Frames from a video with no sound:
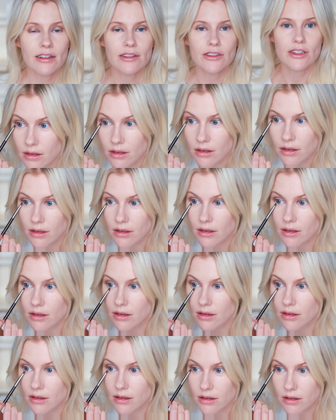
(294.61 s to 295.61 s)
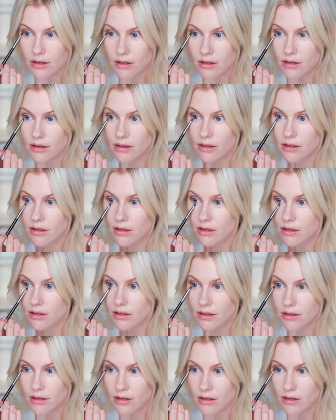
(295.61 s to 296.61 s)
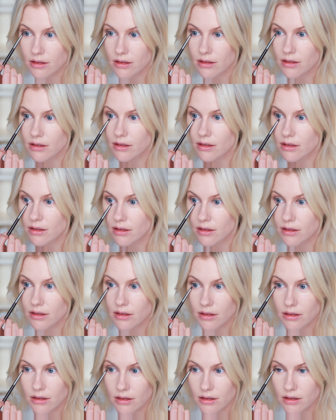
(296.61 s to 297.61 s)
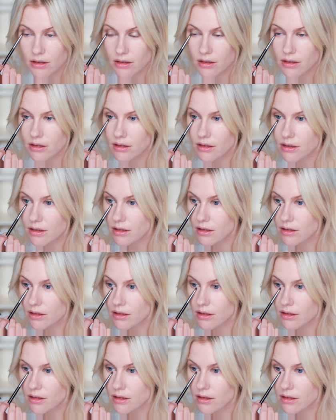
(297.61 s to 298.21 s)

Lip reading: just to define underneath the lower lashes.